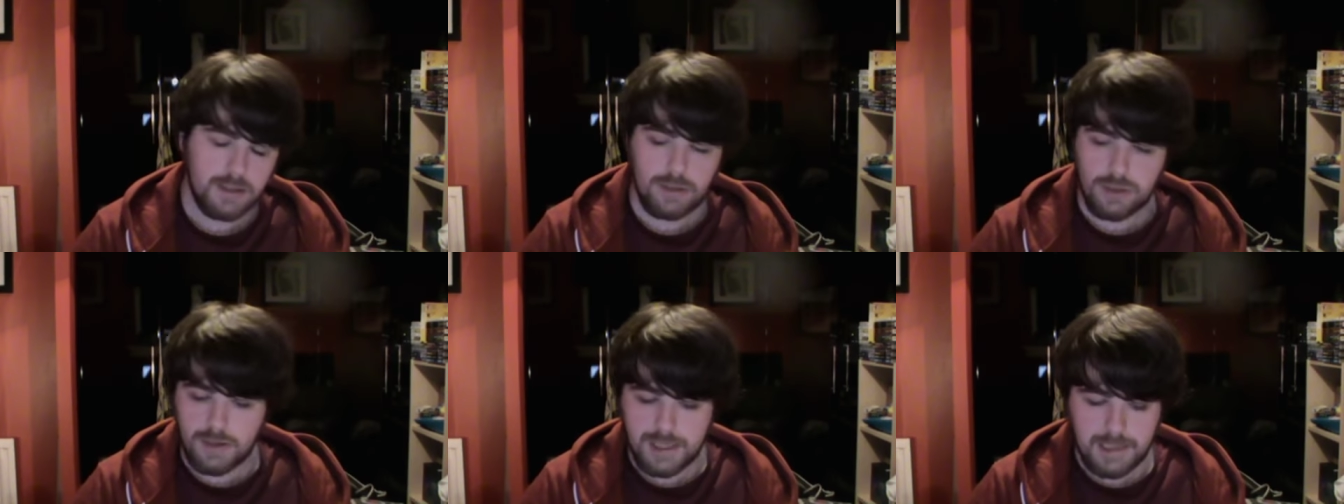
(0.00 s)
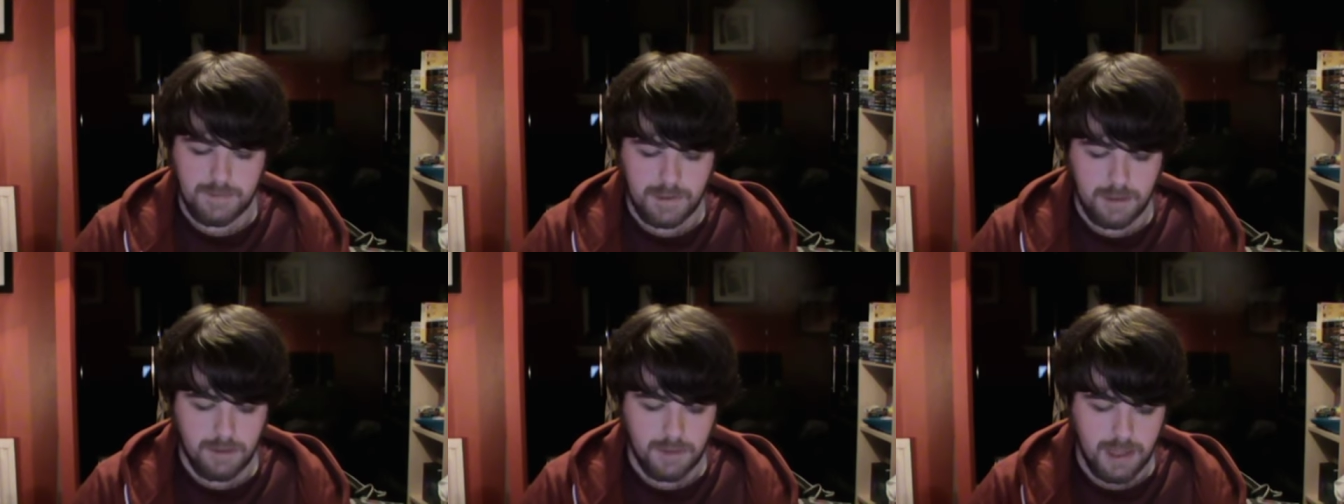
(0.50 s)
Stories I
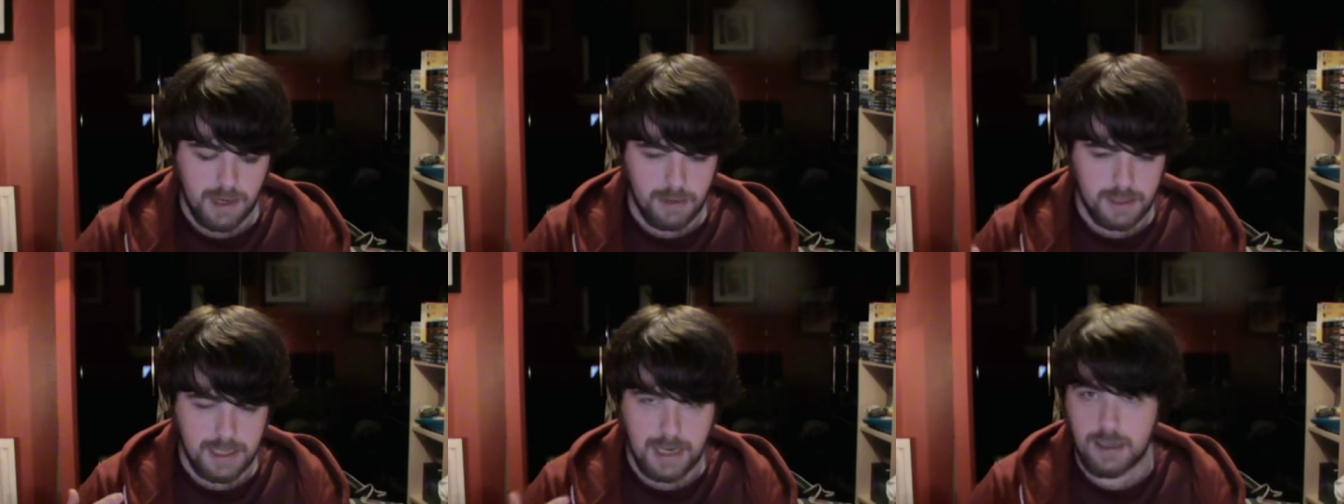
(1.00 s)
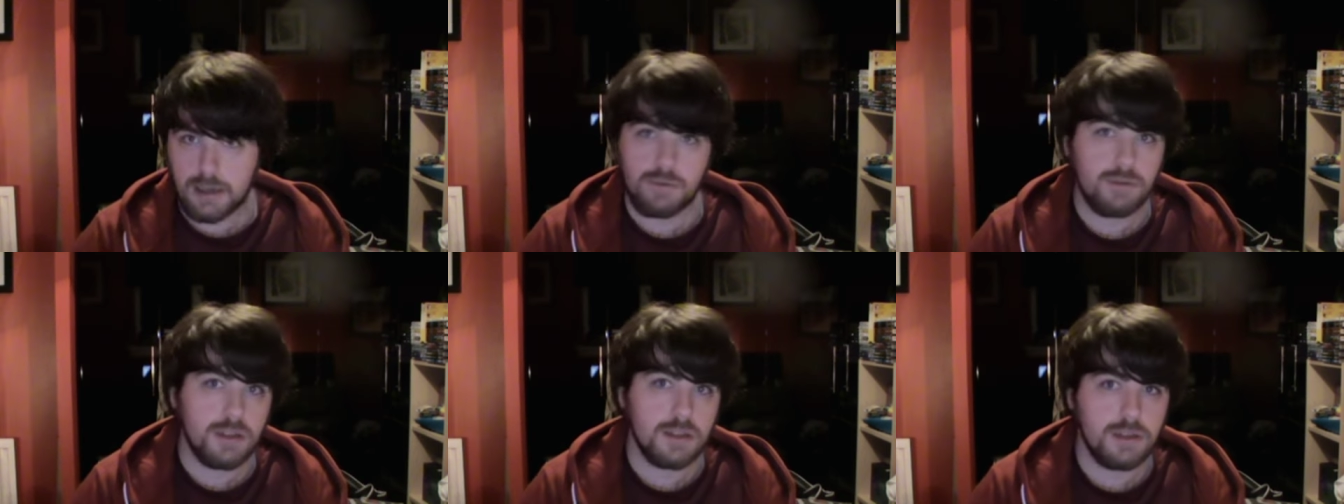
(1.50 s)
felt that stand
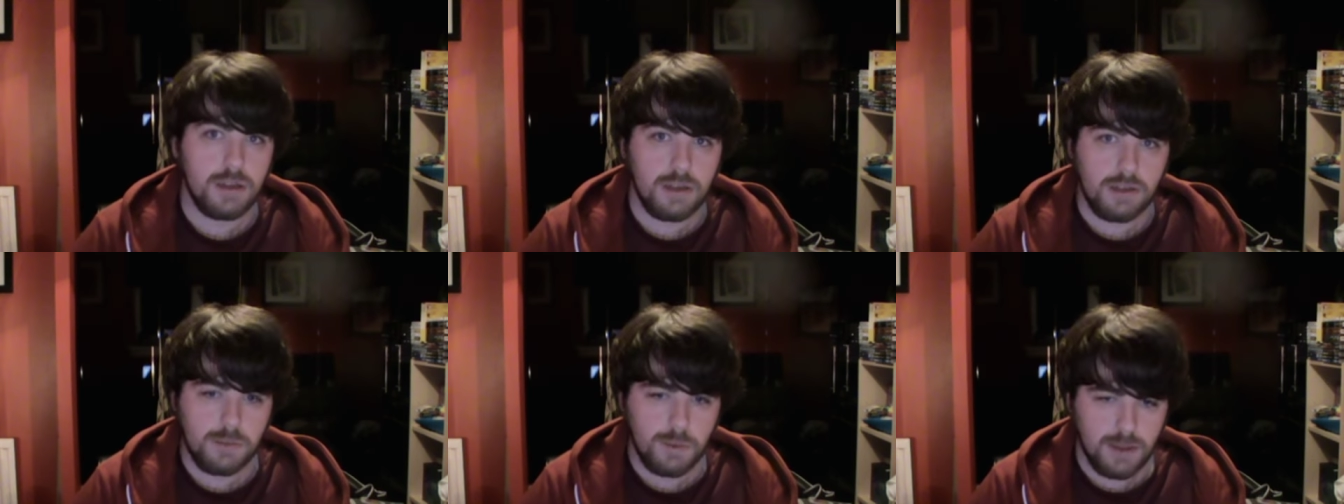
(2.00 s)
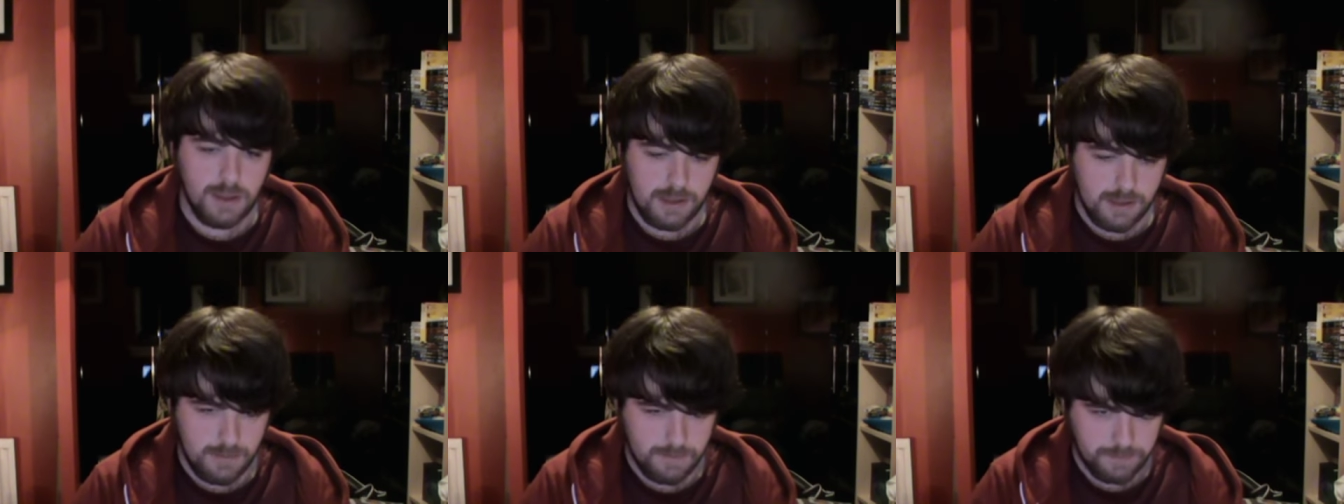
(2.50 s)
out real tall
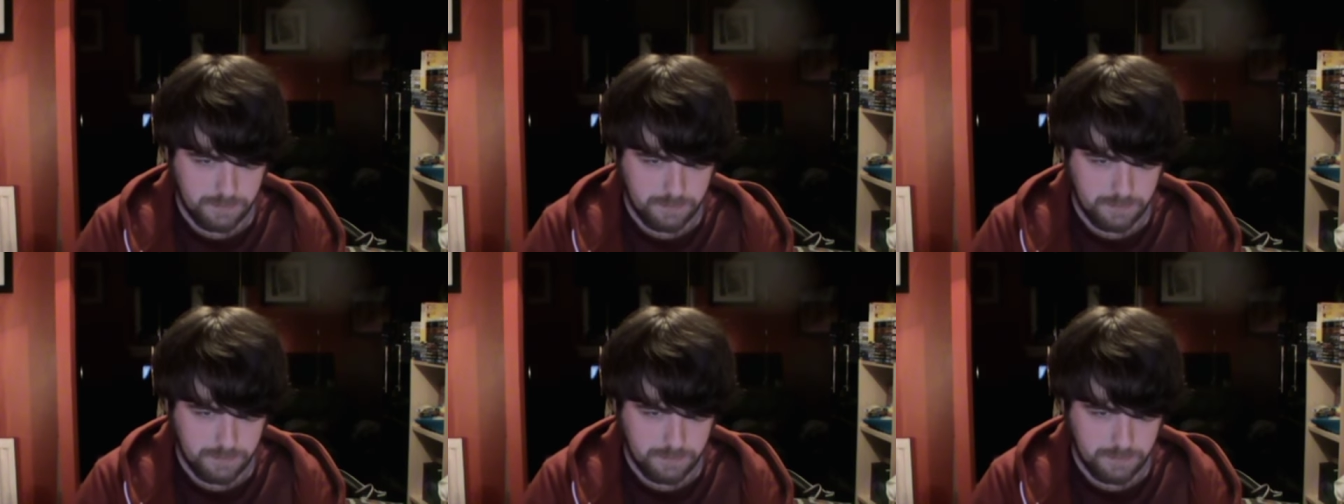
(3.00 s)
were